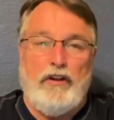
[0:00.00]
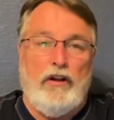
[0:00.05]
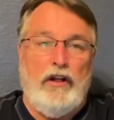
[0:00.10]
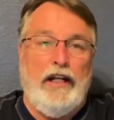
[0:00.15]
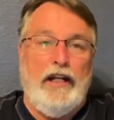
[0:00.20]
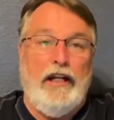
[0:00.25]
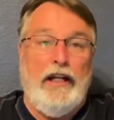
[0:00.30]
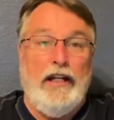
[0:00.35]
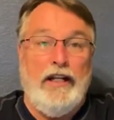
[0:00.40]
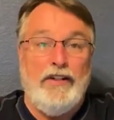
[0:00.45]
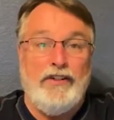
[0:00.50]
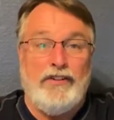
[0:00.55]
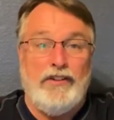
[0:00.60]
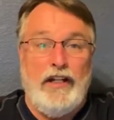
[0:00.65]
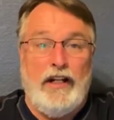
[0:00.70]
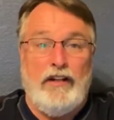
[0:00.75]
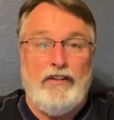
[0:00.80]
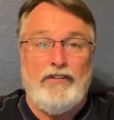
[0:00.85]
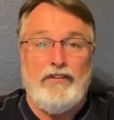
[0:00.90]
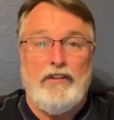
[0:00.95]
They're going to eat
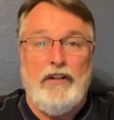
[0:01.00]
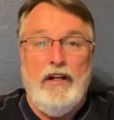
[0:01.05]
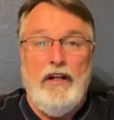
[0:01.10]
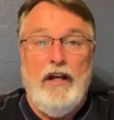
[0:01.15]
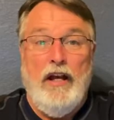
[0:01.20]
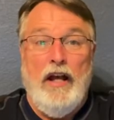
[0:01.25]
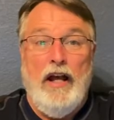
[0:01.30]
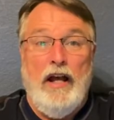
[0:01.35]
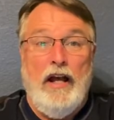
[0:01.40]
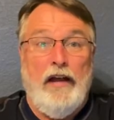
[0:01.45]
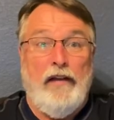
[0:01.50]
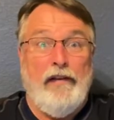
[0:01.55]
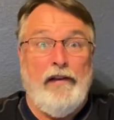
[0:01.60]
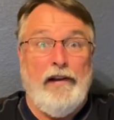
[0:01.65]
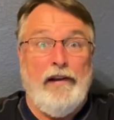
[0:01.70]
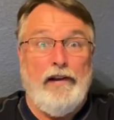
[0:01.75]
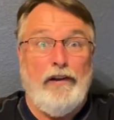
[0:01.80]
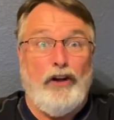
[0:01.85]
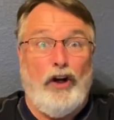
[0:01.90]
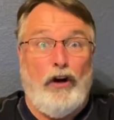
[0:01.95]
insects,
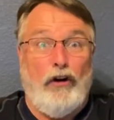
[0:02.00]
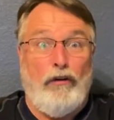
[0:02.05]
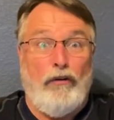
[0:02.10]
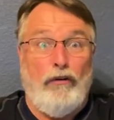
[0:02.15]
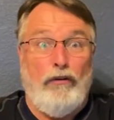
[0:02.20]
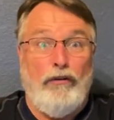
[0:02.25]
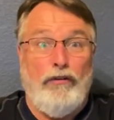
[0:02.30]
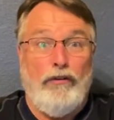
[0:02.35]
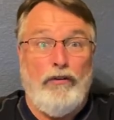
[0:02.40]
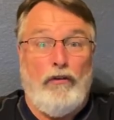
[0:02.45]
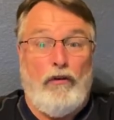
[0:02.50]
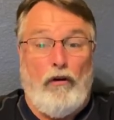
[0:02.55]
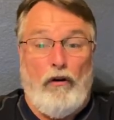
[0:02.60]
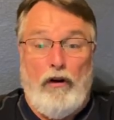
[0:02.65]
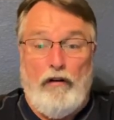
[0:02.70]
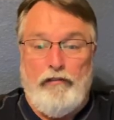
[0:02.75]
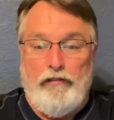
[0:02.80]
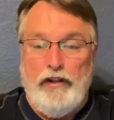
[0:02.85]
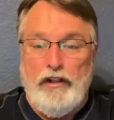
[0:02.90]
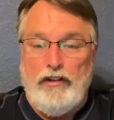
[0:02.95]
they eat turtles,
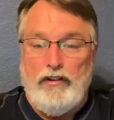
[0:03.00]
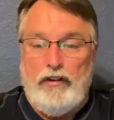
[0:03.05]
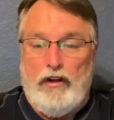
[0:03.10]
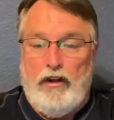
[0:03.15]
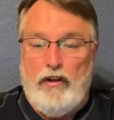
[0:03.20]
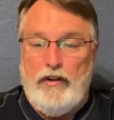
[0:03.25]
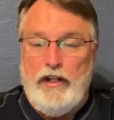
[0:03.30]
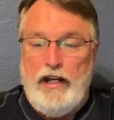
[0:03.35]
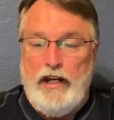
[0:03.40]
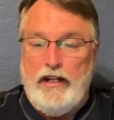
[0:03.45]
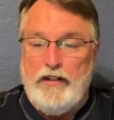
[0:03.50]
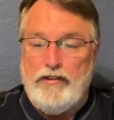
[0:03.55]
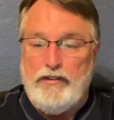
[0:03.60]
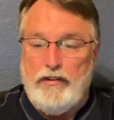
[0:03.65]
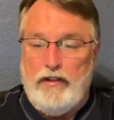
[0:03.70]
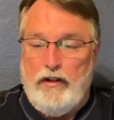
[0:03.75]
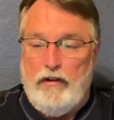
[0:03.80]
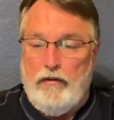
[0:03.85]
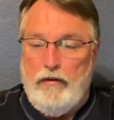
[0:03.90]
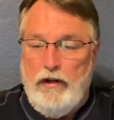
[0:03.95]
crawfish, all that.
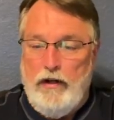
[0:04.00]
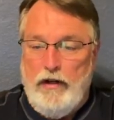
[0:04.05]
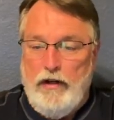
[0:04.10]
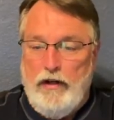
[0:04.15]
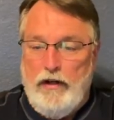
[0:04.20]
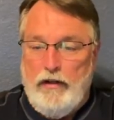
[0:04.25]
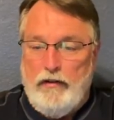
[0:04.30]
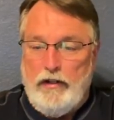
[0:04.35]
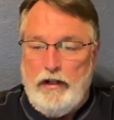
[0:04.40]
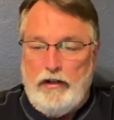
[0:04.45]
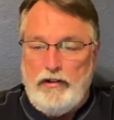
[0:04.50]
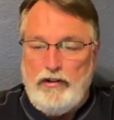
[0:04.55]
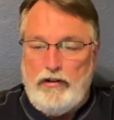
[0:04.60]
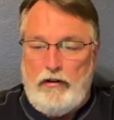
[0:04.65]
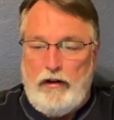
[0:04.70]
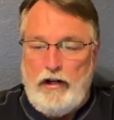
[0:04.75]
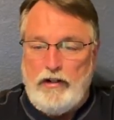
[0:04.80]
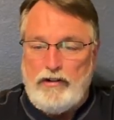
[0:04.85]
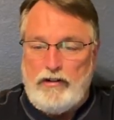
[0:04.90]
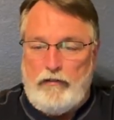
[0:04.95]
So there's
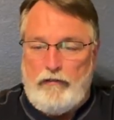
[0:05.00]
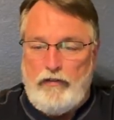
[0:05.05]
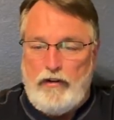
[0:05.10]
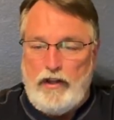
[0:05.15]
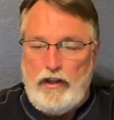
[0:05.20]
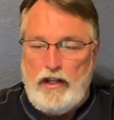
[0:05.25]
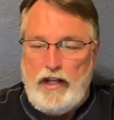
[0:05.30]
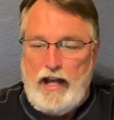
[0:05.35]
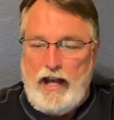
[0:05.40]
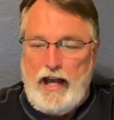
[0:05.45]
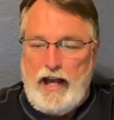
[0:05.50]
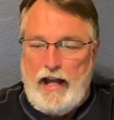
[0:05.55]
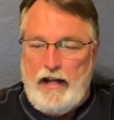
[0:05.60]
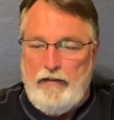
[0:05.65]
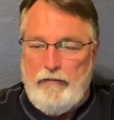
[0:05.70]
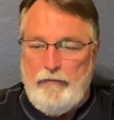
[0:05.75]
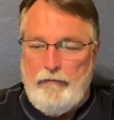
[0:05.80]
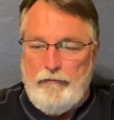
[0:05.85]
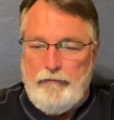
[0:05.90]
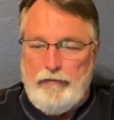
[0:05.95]
your answer for that.